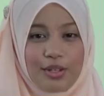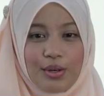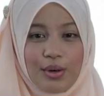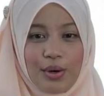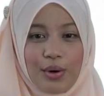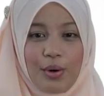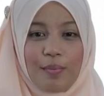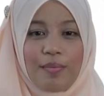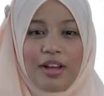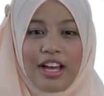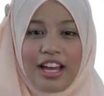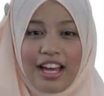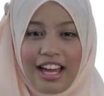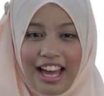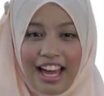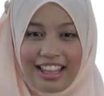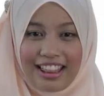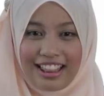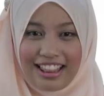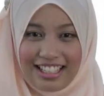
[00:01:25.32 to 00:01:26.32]
new home
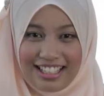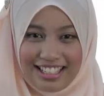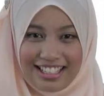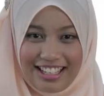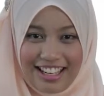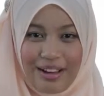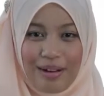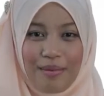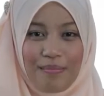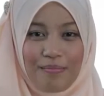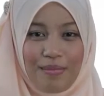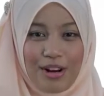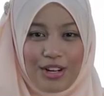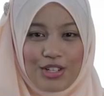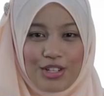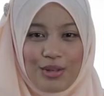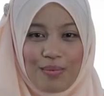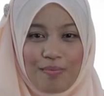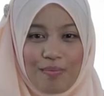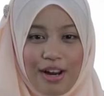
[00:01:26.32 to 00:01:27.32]
at Lekir,
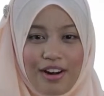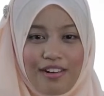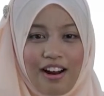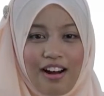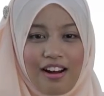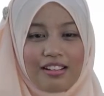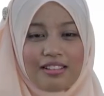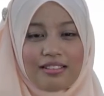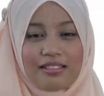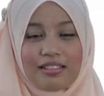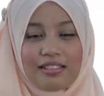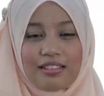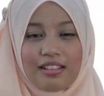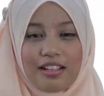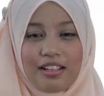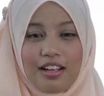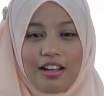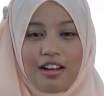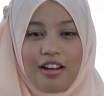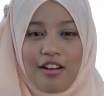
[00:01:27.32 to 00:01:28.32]
Manjung Perak.
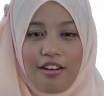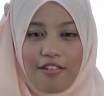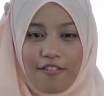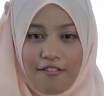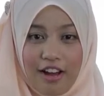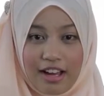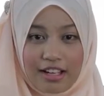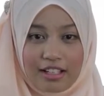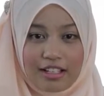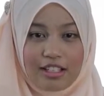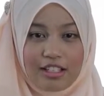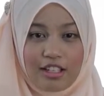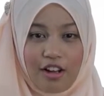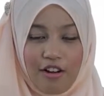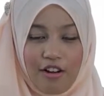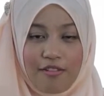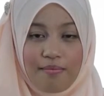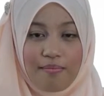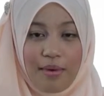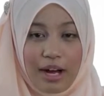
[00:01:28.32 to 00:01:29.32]
Facts
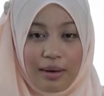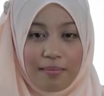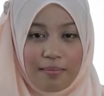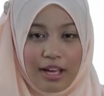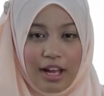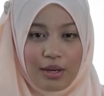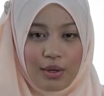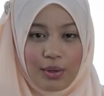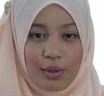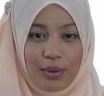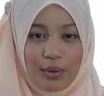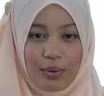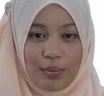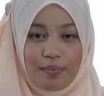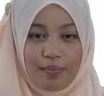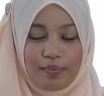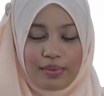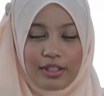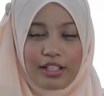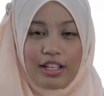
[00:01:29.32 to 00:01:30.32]
of my BN
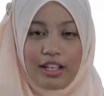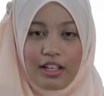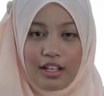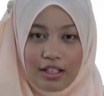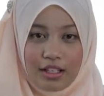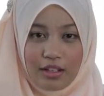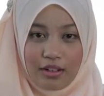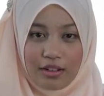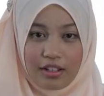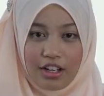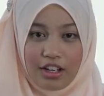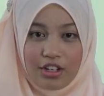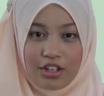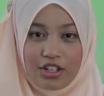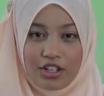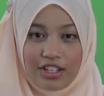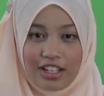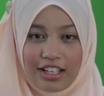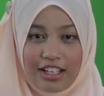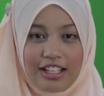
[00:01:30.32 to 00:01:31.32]
home.
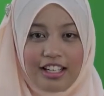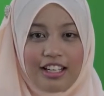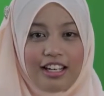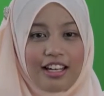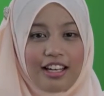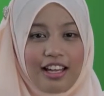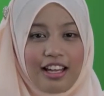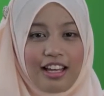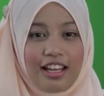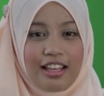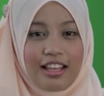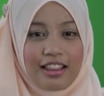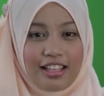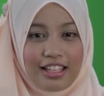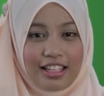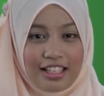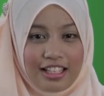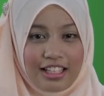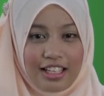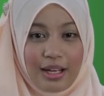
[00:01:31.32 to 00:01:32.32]
Location:
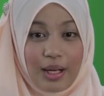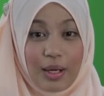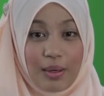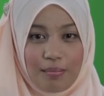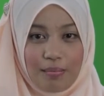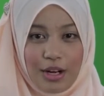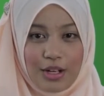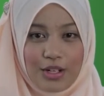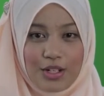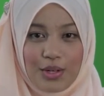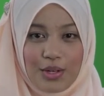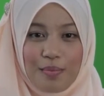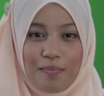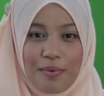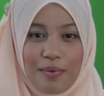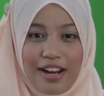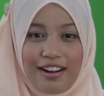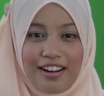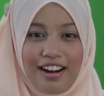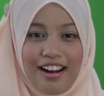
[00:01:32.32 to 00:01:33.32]
Lekir, Manjung
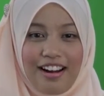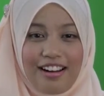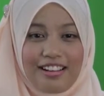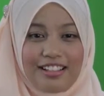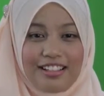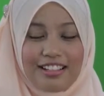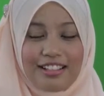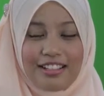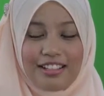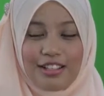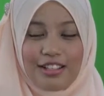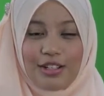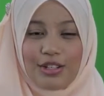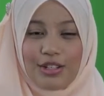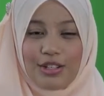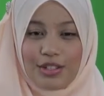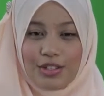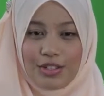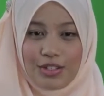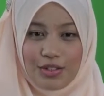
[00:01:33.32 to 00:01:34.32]
Perak.
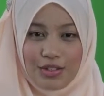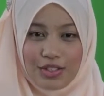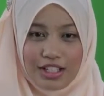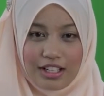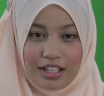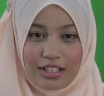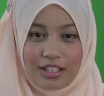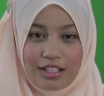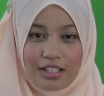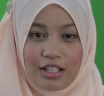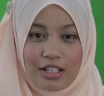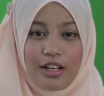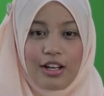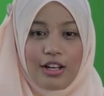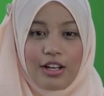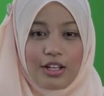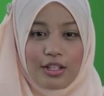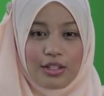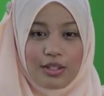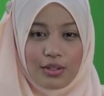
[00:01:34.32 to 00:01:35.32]
Students:
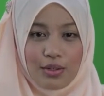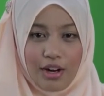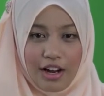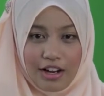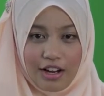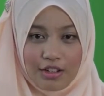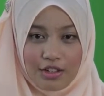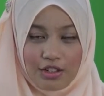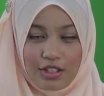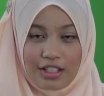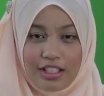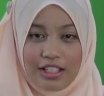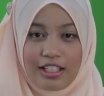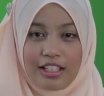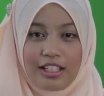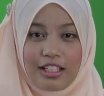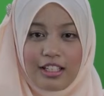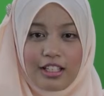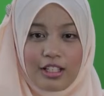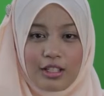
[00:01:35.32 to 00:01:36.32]
200
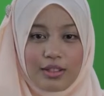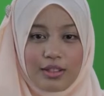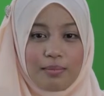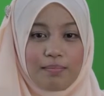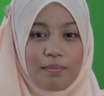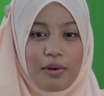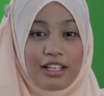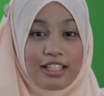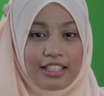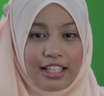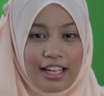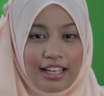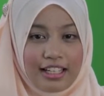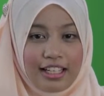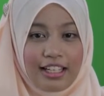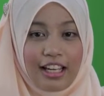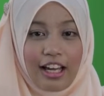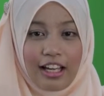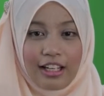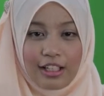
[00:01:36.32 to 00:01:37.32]
including
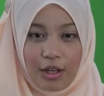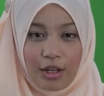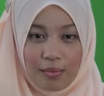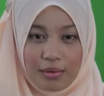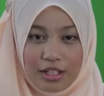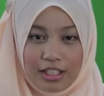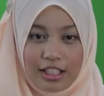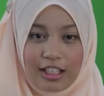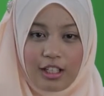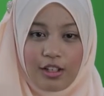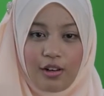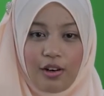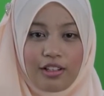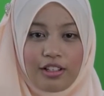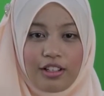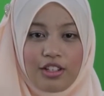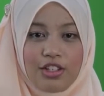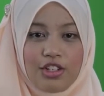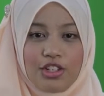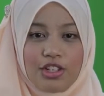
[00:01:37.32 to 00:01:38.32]
Polytechnic and Community
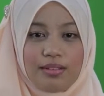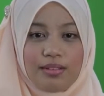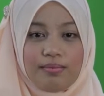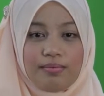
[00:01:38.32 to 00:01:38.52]
College.